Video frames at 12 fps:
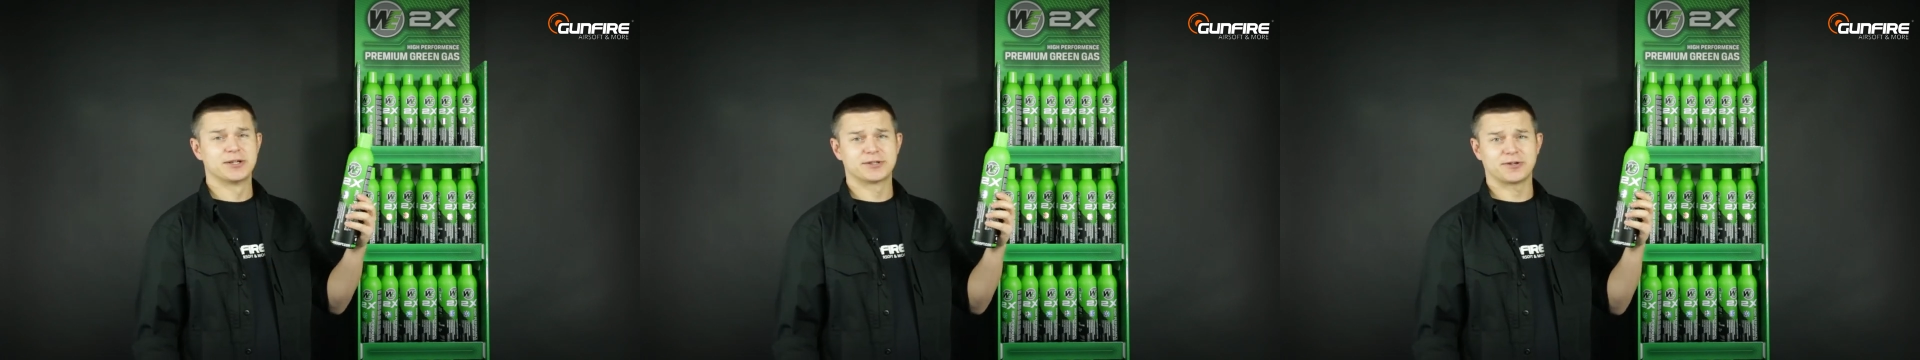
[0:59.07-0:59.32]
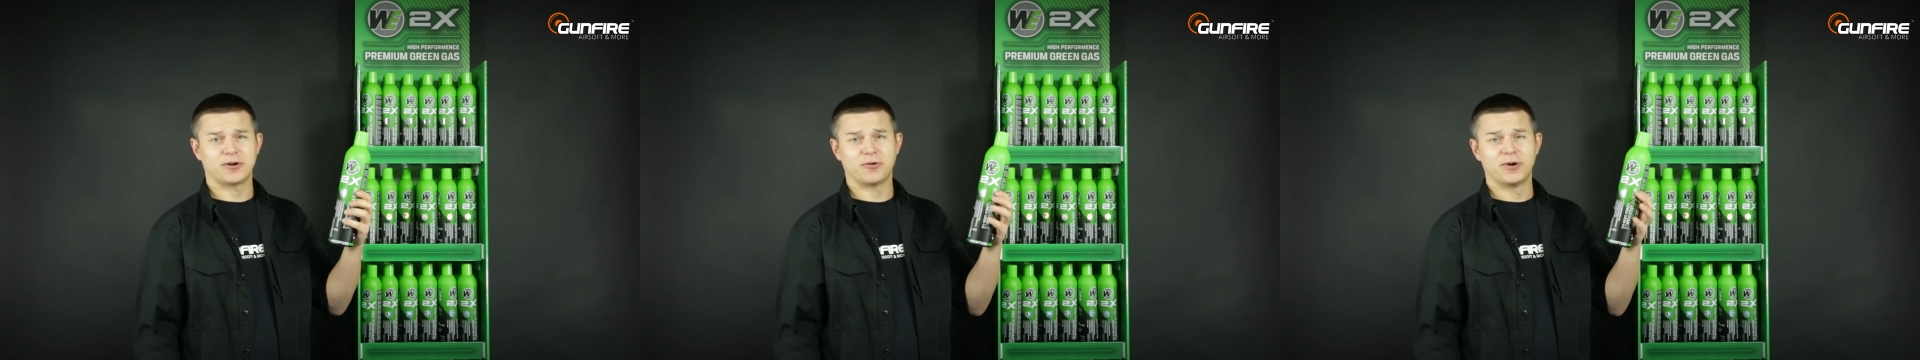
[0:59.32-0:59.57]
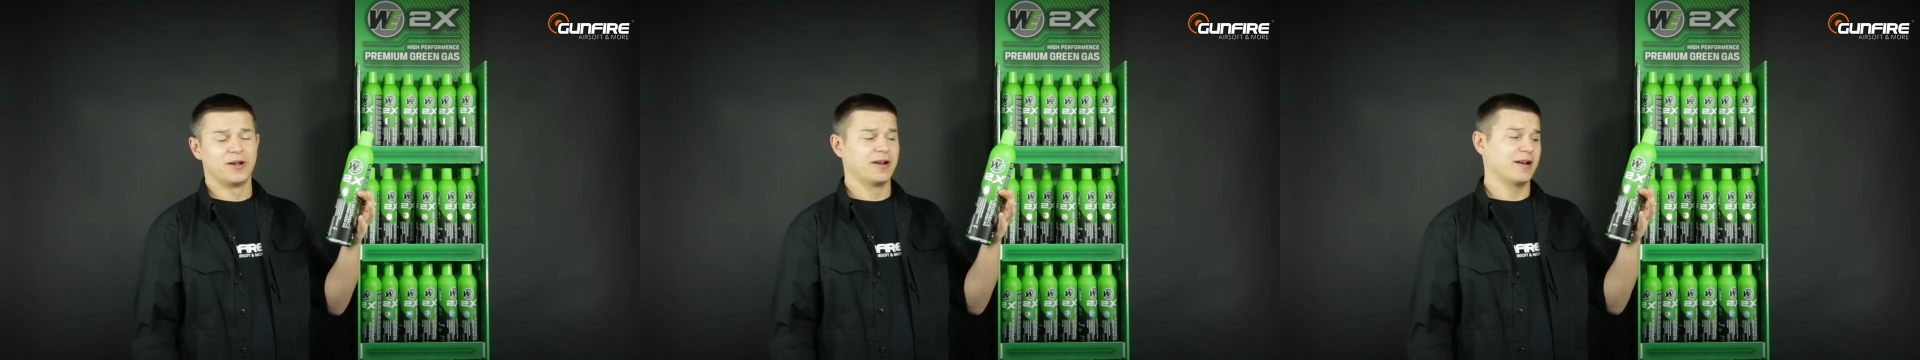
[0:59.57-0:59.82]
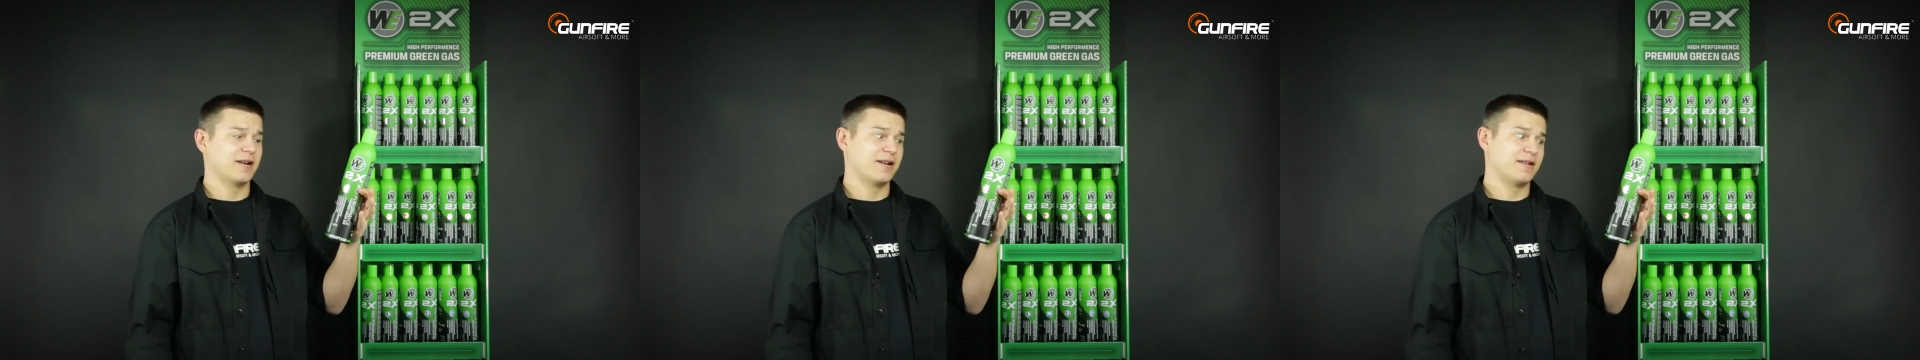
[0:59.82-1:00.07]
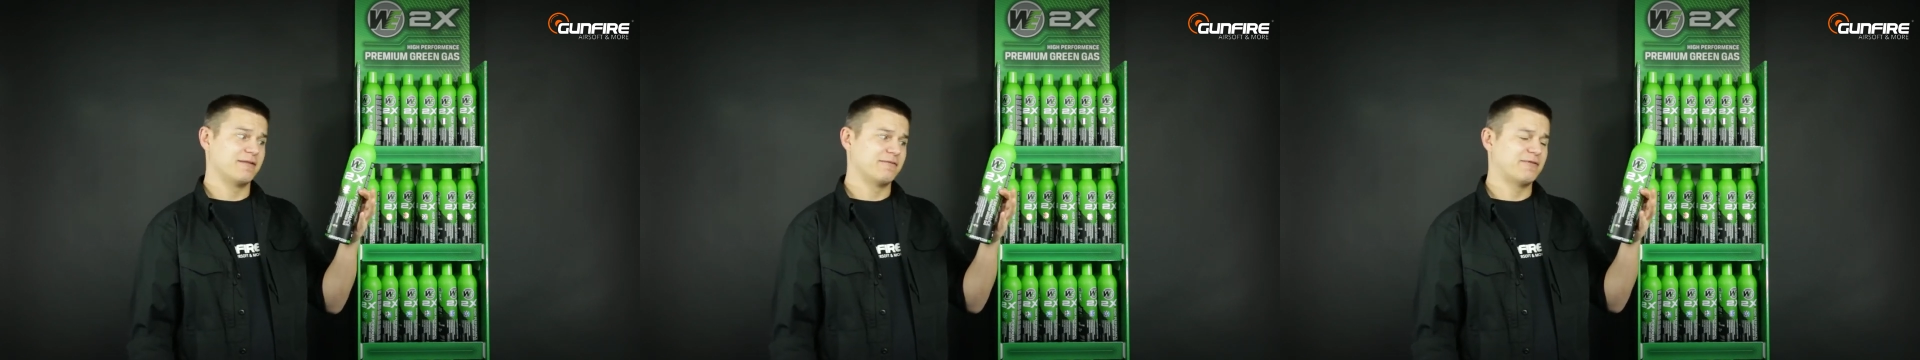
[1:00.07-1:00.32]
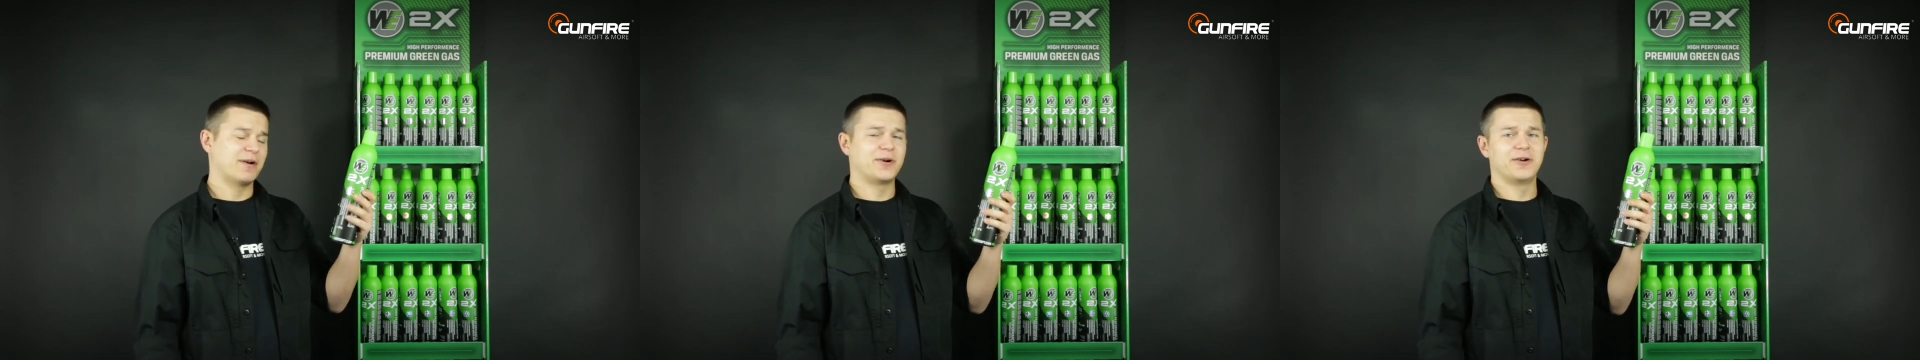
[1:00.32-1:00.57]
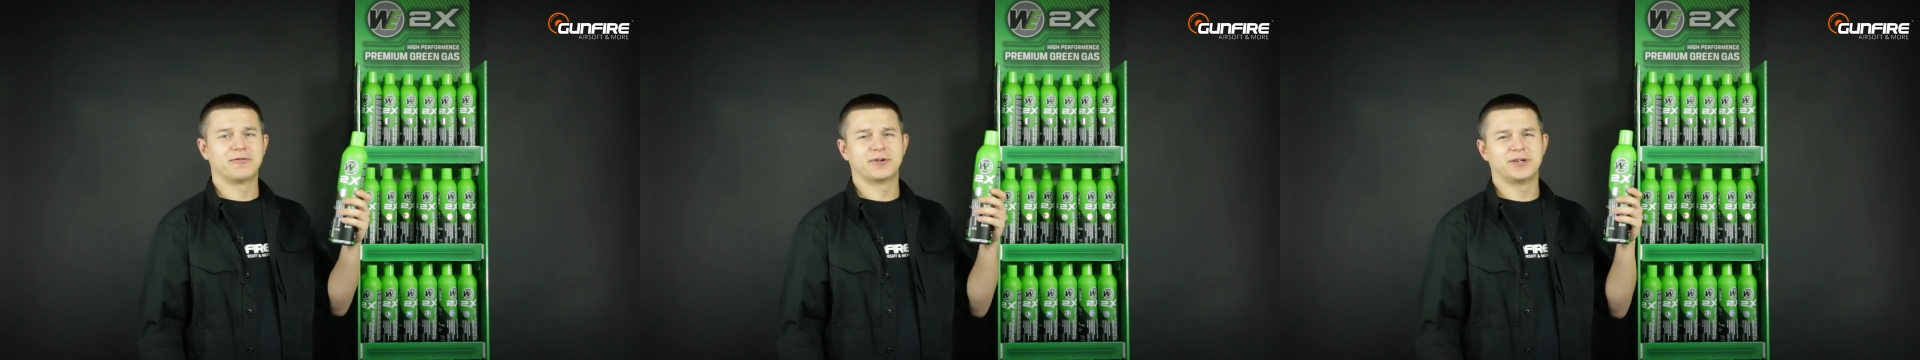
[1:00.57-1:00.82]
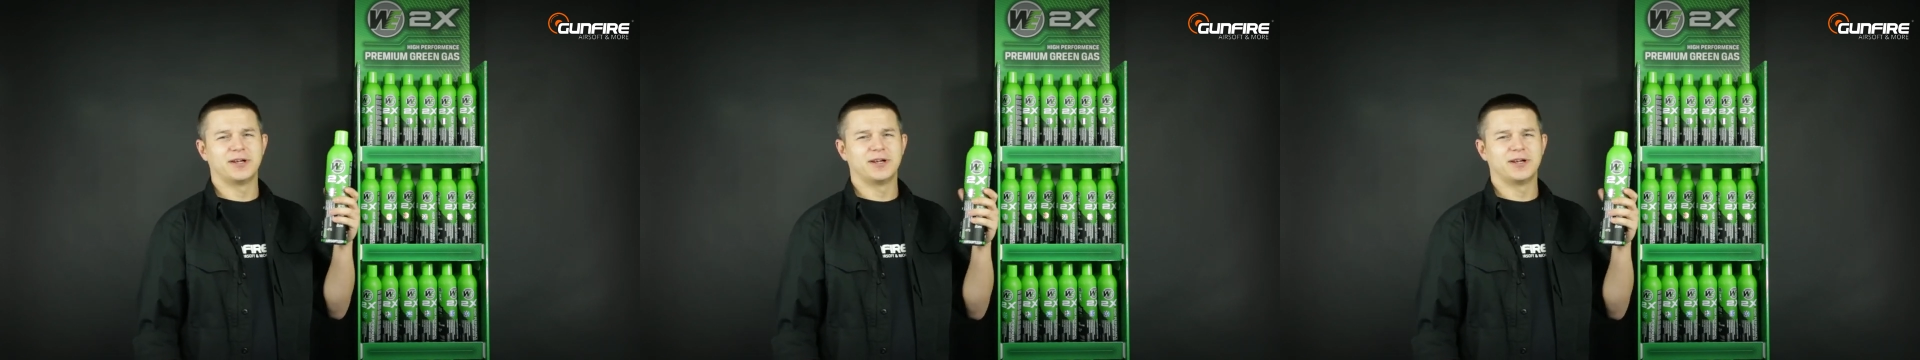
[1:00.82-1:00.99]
so uh, very often